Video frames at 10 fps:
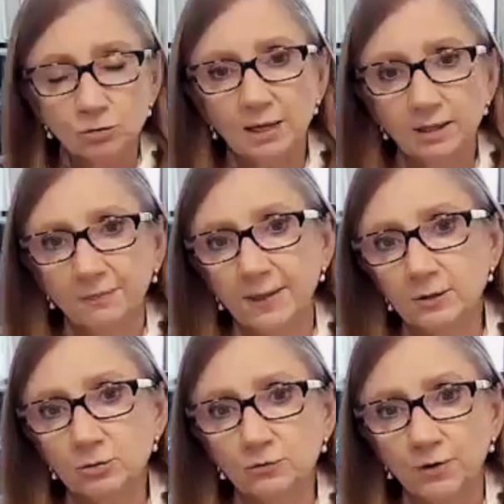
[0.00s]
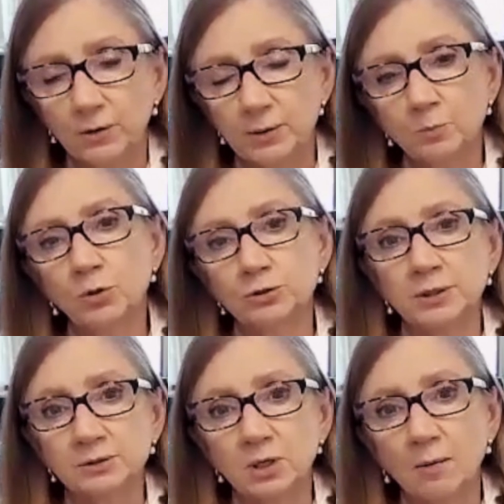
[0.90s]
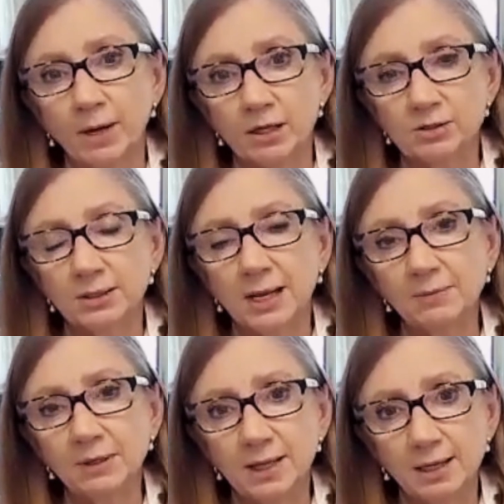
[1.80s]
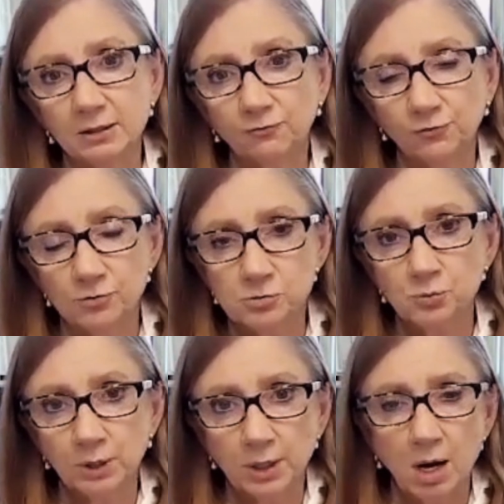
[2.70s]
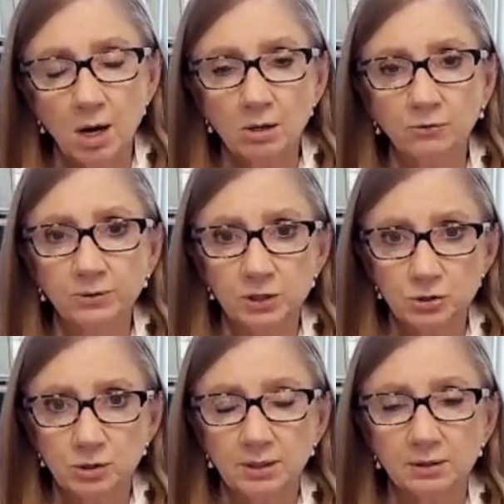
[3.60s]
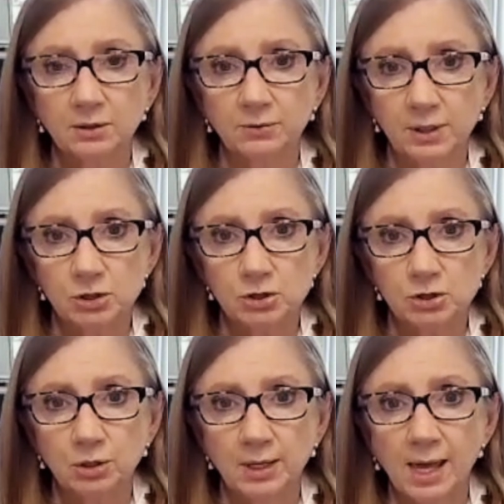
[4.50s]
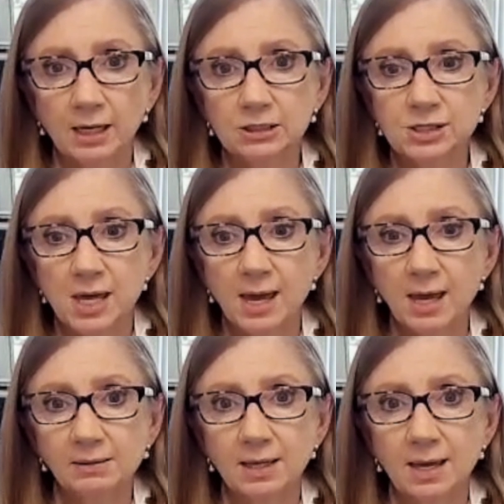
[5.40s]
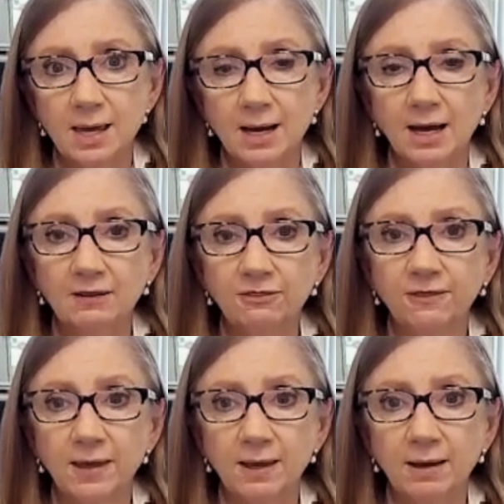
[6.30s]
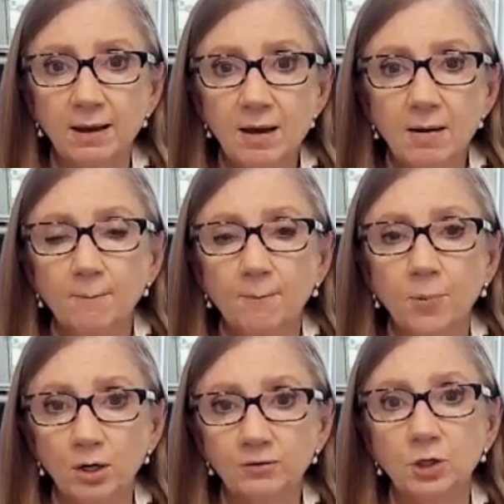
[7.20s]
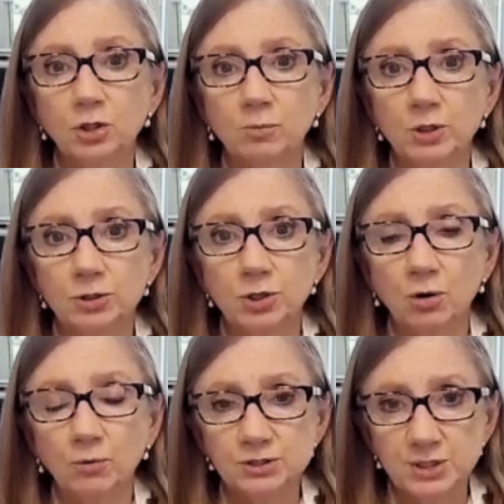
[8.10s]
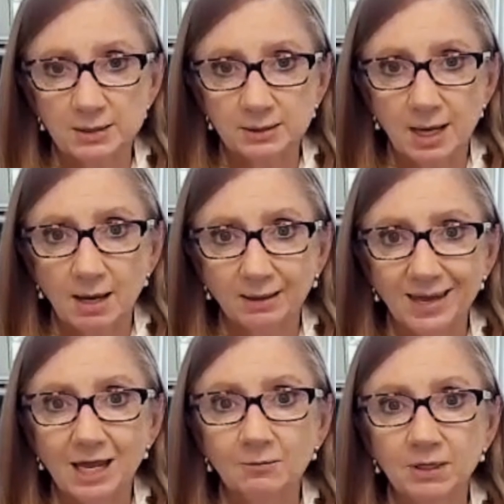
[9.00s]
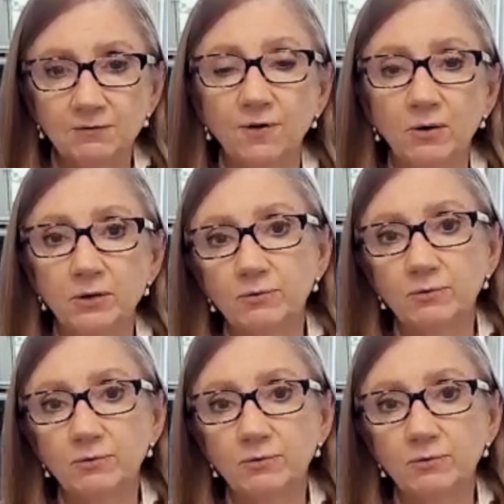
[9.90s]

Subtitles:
I think two very important topics. Let me take the first one on regional integration and say that I think part of the WTO agenda can be very